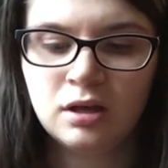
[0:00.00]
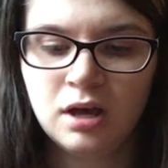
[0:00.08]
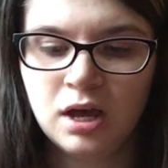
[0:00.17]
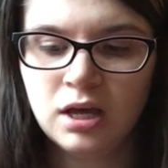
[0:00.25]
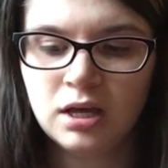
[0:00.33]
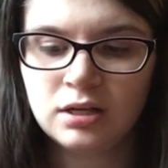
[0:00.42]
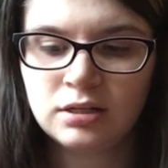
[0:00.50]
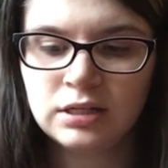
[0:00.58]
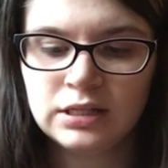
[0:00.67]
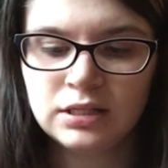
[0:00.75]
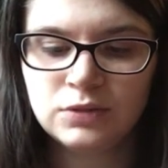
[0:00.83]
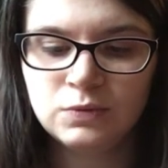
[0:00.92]
and
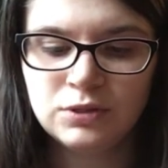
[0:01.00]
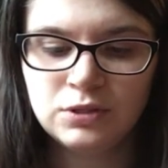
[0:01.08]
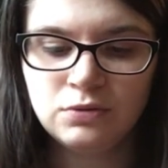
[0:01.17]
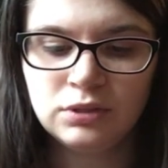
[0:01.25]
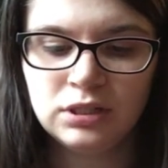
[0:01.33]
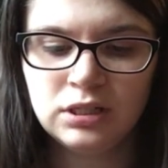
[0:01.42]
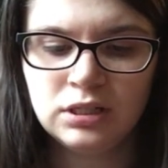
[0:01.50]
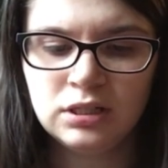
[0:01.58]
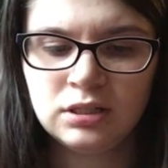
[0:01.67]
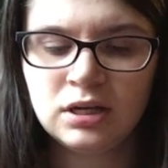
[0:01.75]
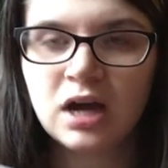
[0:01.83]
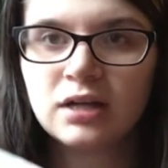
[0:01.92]
this was only
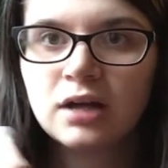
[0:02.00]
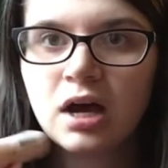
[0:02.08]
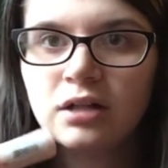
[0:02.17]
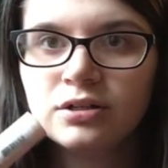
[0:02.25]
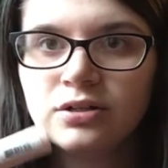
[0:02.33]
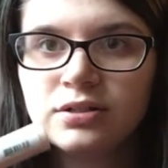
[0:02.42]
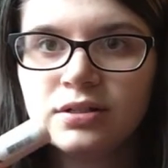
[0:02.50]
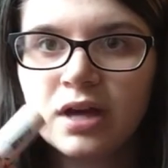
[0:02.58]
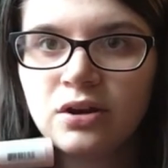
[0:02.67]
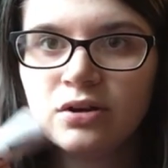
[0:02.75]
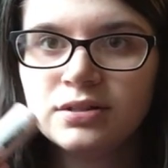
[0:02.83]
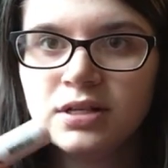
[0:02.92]
nine dollars at
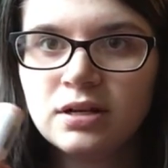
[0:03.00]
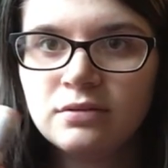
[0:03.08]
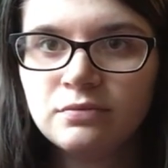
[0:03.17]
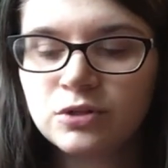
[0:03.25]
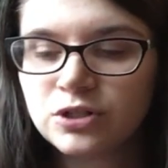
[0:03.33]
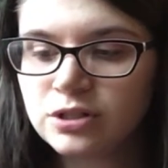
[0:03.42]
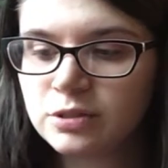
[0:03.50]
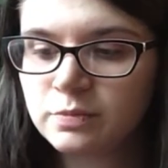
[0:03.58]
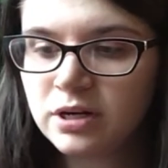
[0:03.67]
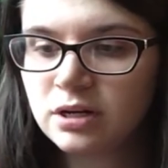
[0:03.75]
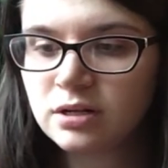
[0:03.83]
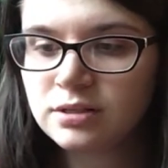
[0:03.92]
Ulta which is
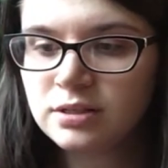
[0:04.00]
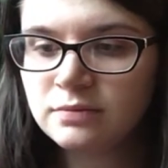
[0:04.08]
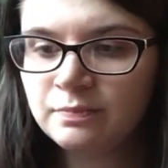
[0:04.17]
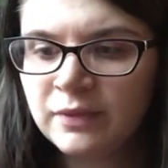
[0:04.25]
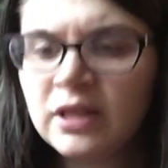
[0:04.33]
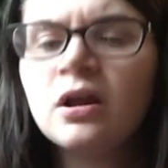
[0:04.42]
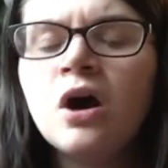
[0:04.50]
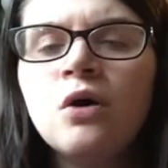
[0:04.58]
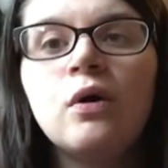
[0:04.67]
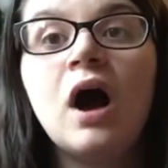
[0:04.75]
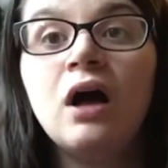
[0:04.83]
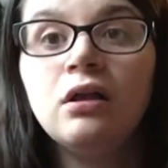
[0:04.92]
pretty awesome and
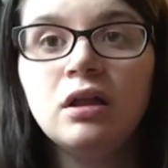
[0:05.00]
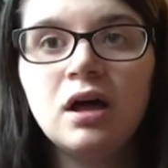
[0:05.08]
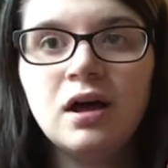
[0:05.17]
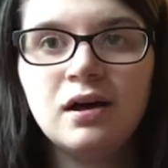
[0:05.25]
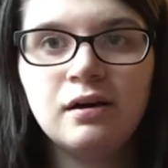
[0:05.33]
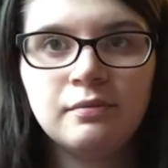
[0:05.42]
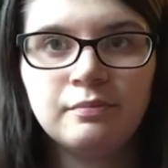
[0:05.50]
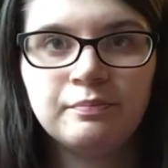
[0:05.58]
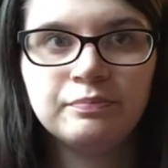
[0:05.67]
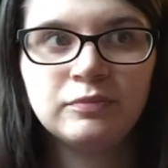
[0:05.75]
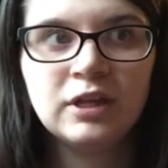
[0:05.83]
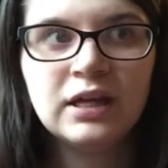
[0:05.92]
oh I'll um,
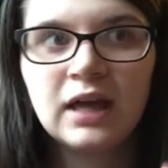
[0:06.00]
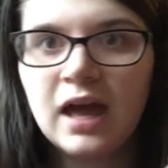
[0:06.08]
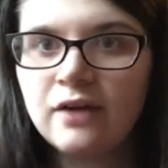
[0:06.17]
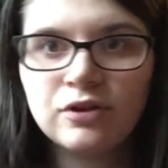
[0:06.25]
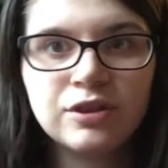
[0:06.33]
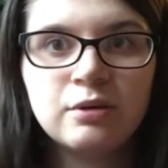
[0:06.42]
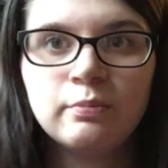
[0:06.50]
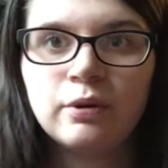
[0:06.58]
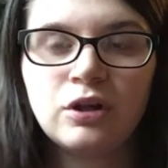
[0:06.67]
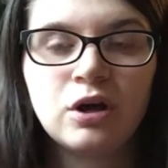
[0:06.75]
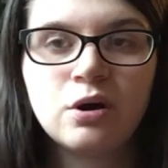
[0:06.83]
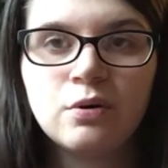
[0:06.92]
link everything
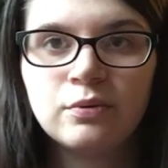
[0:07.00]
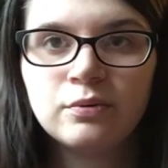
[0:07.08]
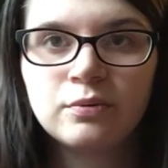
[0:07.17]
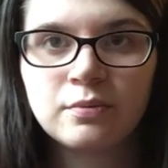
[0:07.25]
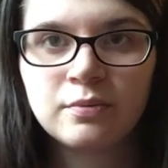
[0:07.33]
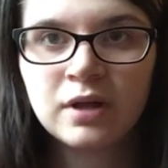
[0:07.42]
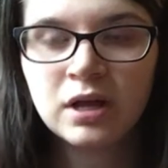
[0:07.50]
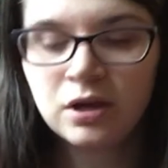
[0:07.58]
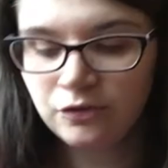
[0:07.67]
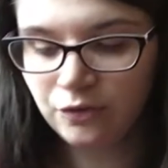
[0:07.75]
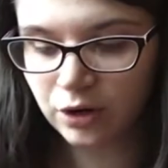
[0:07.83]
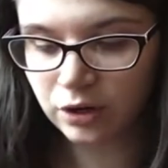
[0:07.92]
below
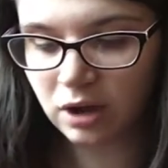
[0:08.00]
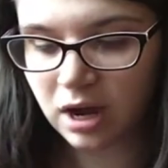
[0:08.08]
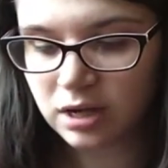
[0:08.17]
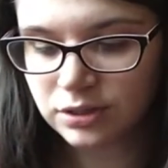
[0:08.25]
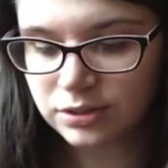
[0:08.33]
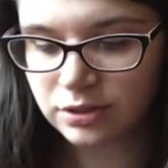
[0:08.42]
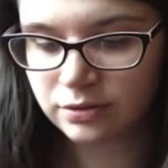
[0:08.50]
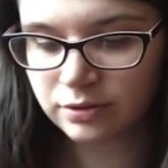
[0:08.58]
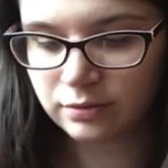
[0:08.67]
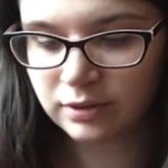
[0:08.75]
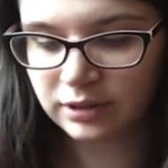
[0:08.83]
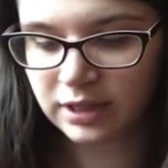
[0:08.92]
for you guys
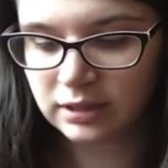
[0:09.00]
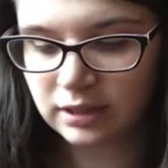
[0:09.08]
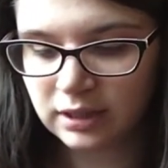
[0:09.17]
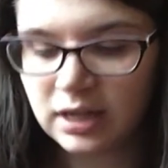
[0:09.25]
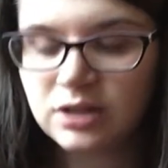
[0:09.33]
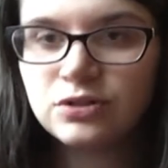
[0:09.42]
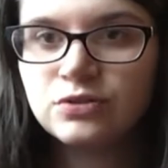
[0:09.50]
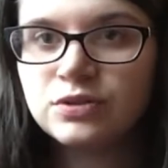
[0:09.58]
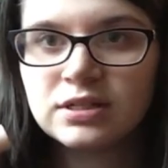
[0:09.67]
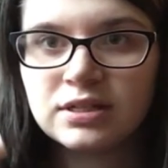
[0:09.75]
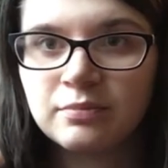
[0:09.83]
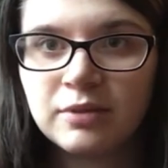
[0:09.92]
so like in case you see
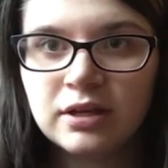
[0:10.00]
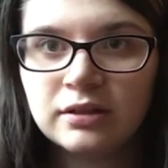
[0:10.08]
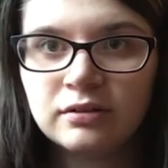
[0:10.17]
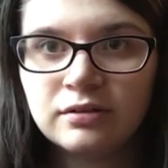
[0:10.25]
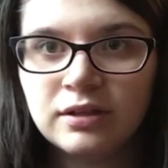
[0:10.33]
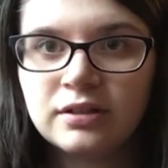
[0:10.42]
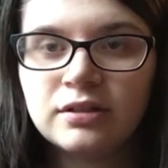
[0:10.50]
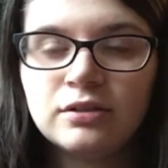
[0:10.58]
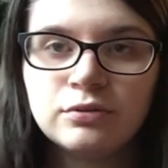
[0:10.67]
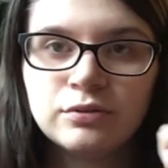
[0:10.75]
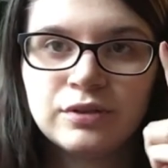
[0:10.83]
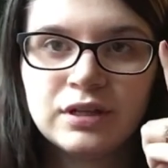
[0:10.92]
something that
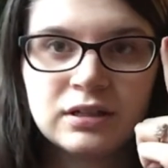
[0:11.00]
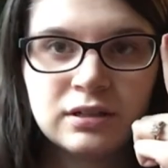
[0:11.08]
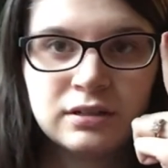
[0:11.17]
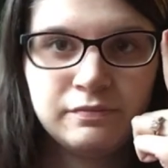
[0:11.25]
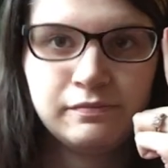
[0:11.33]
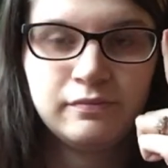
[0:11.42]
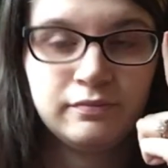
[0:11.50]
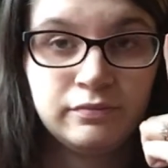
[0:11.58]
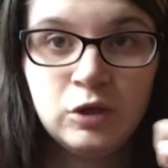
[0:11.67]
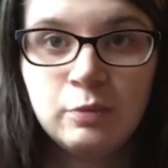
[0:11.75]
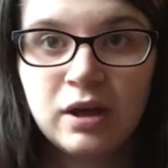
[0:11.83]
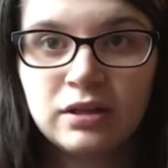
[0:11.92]
you think
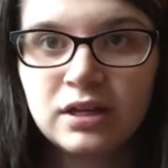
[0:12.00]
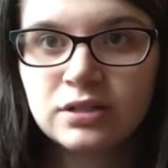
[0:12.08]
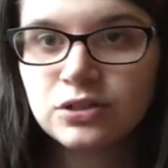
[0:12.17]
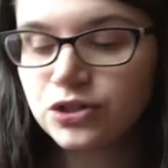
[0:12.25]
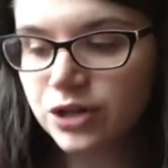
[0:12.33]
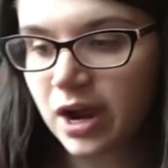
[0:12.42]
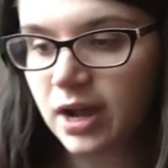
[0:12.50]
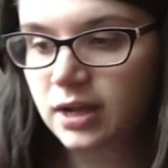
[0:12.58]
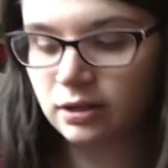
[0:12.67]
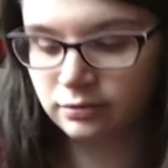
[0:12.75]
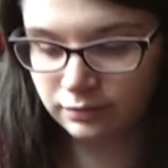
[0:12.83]
you might like to try. I'll